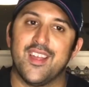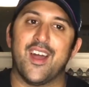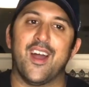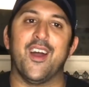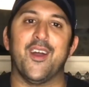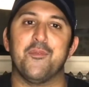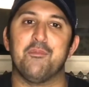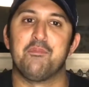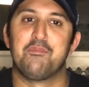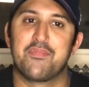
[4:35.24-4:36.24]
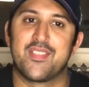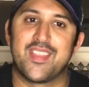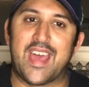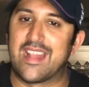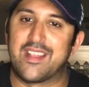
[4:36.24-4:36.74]

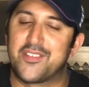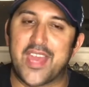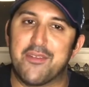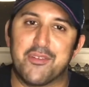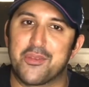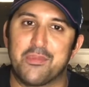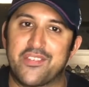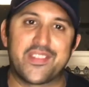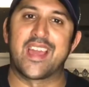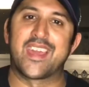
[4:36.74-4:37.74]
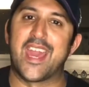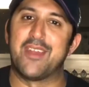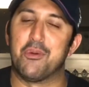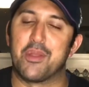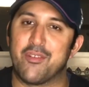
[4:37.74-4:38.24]
analyst cave or something, stat
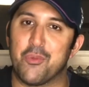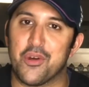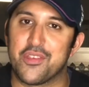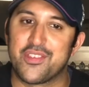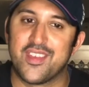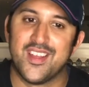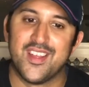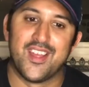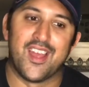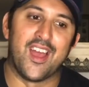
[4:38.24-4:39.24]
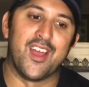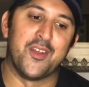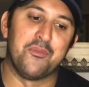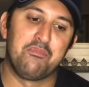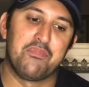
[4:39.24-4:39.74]
cave or whatever it was.
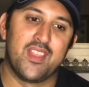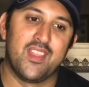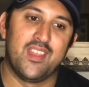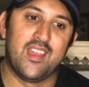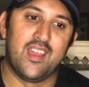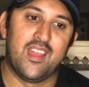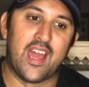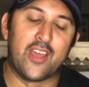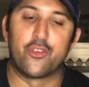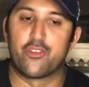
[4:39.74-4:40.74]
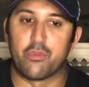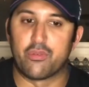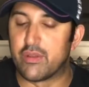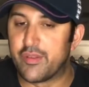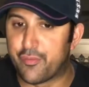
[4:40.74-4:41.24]
I just thought it was a
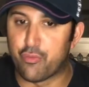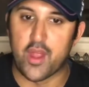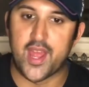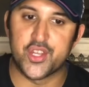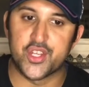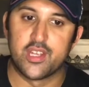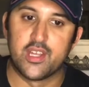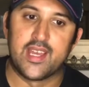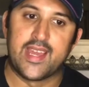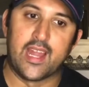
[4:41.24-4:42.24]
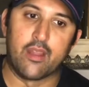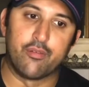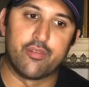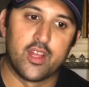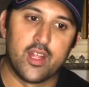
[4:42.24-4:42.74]
really fresh kind
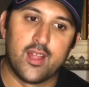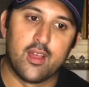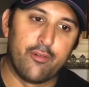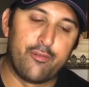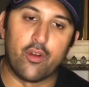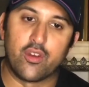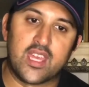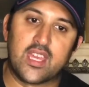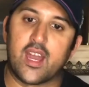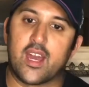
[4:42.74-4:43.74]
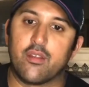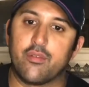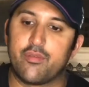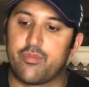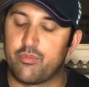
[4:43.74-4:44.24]
of funky kind
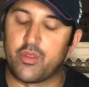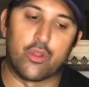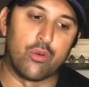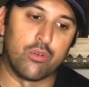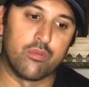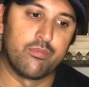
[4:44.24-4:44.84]
of, you know